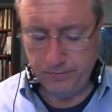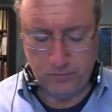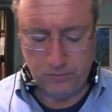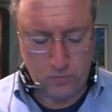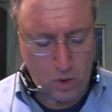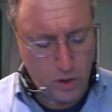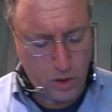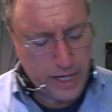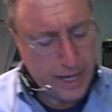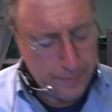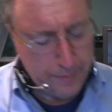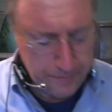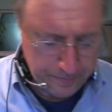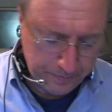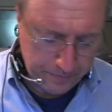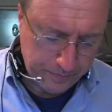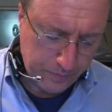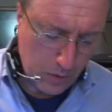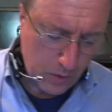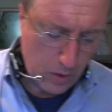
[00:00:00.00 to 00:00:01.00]

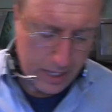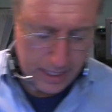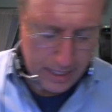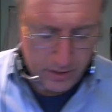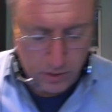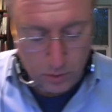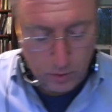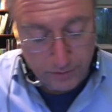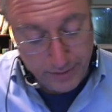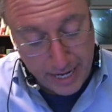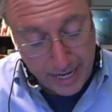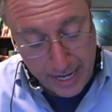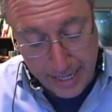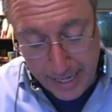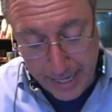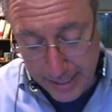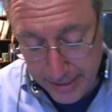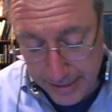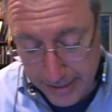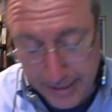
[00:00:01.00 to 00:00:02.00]
Okay, so we've got
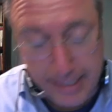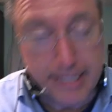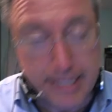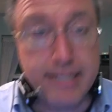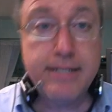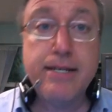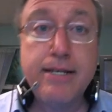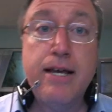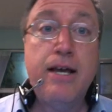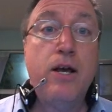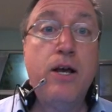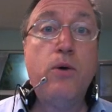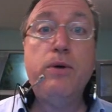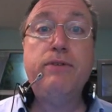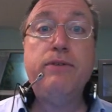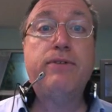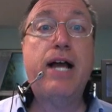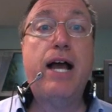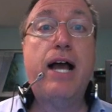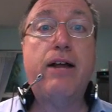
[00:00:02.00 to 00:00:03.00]
entities,
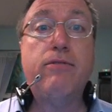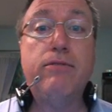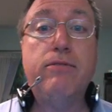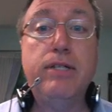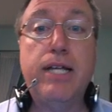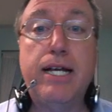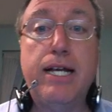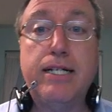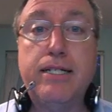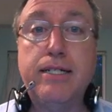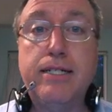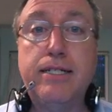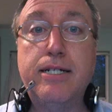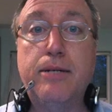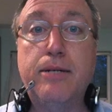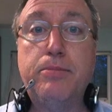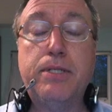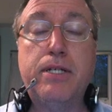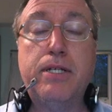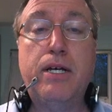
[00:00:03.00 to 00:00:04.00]
we've got
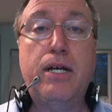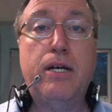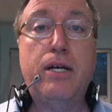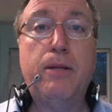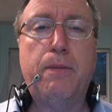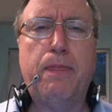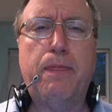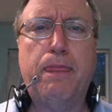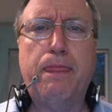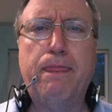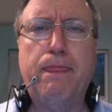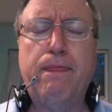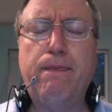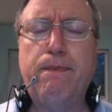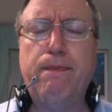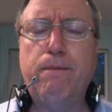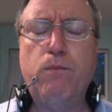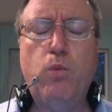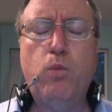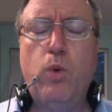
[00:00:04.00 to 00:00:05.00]
relationships.
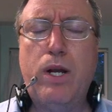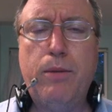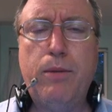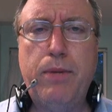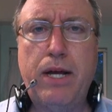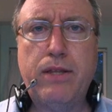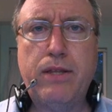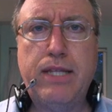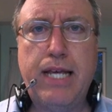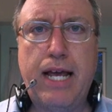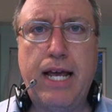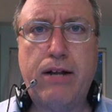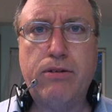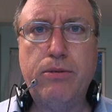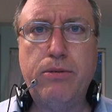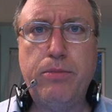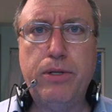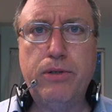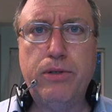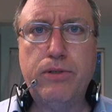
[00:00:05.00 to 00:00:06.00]
What about the
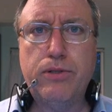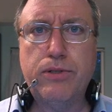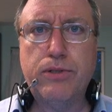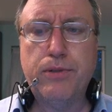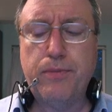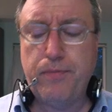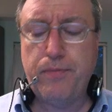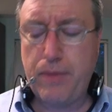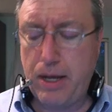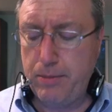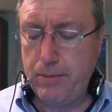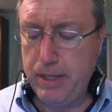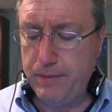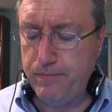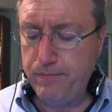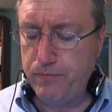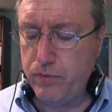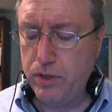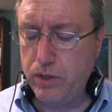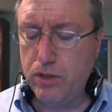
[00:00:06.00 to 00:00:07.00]
attributes? I
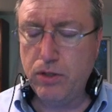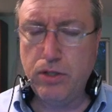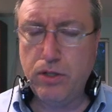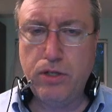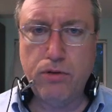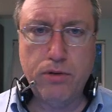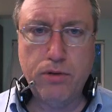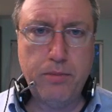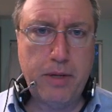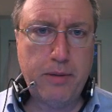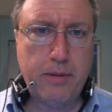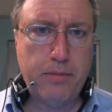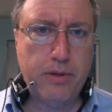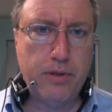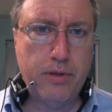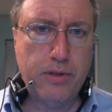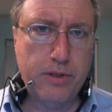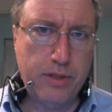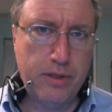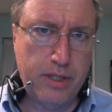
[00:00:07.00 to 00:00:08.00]
mean, do you
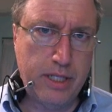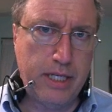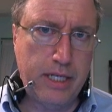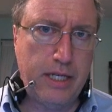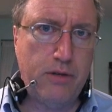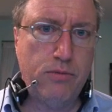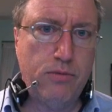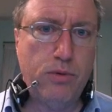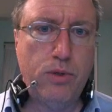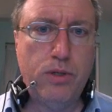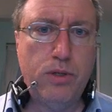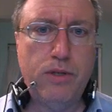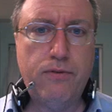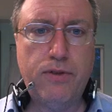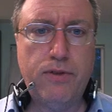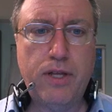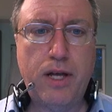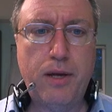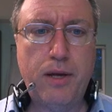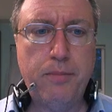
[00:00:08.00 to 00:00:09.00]
remember the rule of
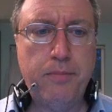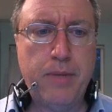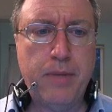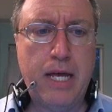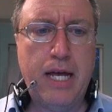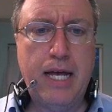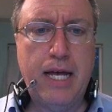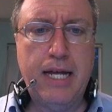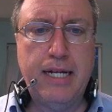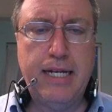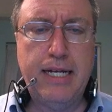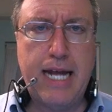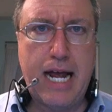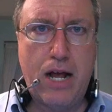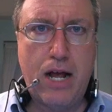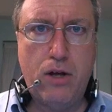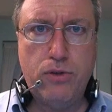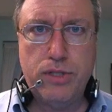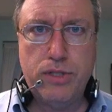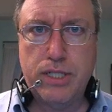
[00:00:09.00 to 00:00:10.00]
thumb?
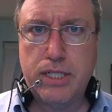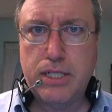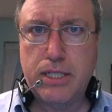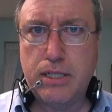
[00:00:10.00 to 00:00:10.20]
Nouns